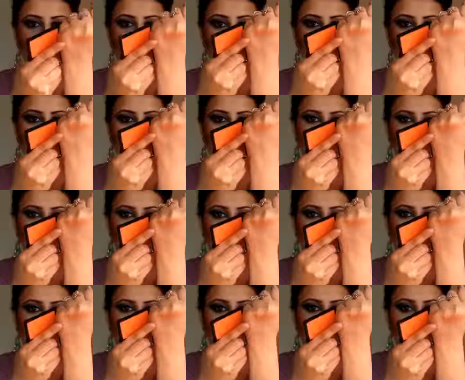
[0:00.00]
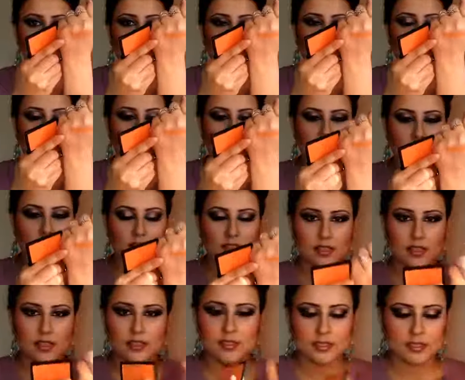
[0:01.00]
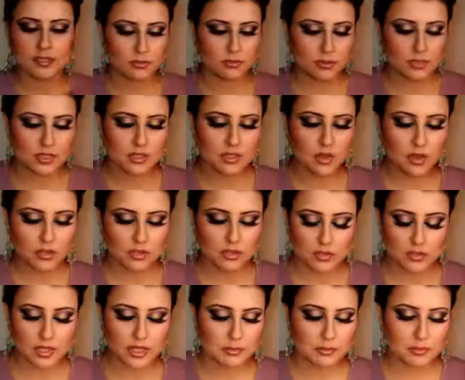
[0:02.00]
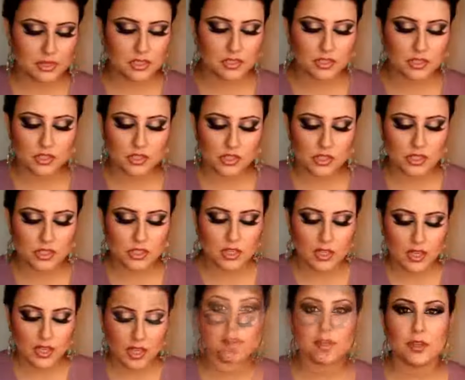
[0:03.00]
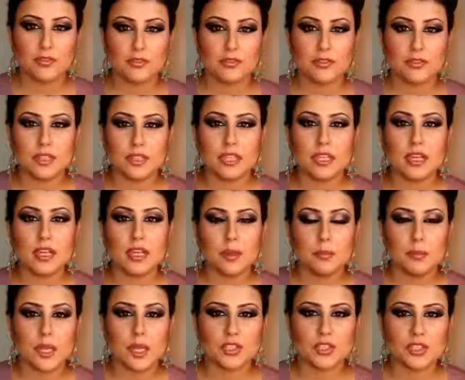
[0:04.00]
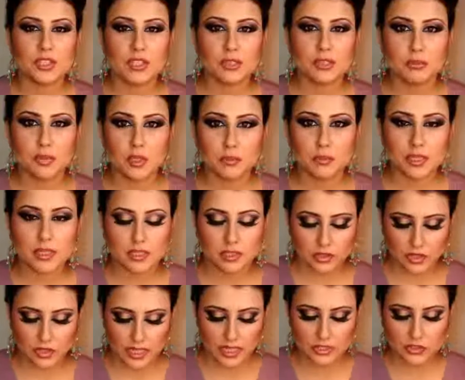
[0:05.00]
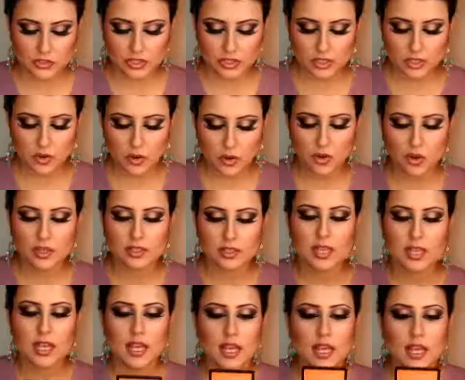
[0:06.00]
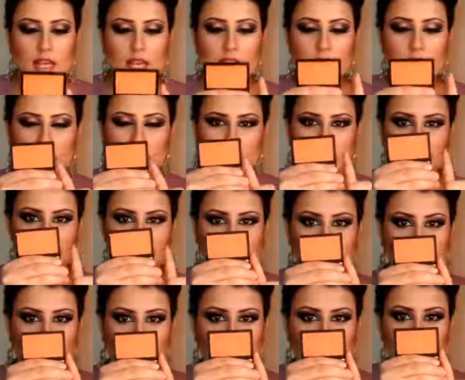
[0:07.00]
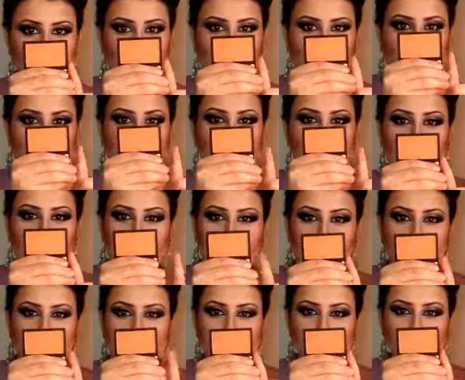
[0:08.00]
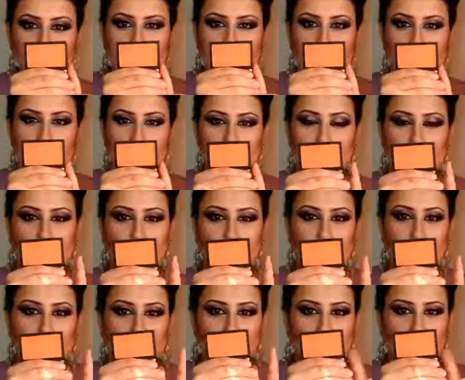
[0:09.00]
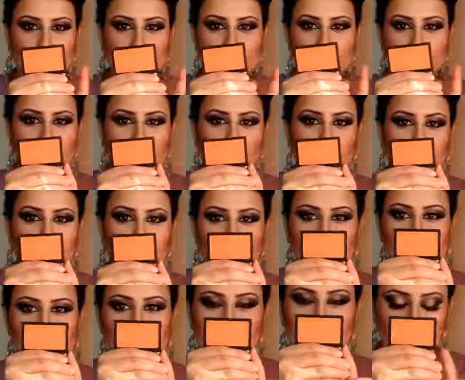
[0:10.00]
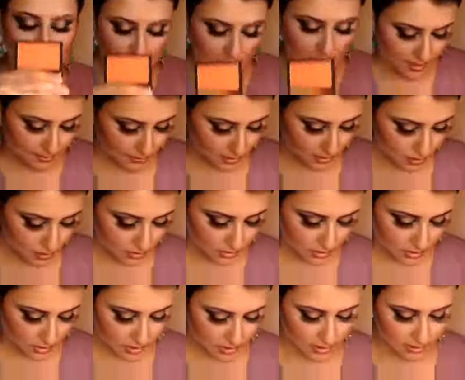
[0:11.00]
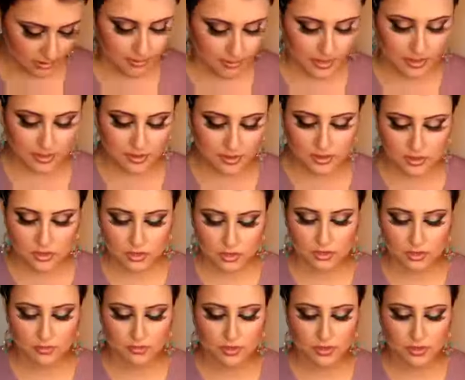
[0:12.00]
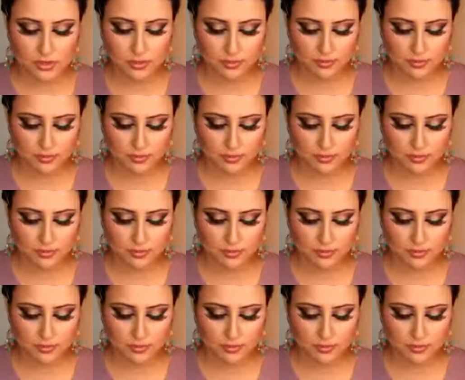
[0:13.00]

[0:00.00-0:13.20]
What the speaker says: so you can see. And this was also a limited edition, one of the blushes in permanent collection called Life's a Peach, which is very similar to the Pantao blush. I'm just gonna compare these two for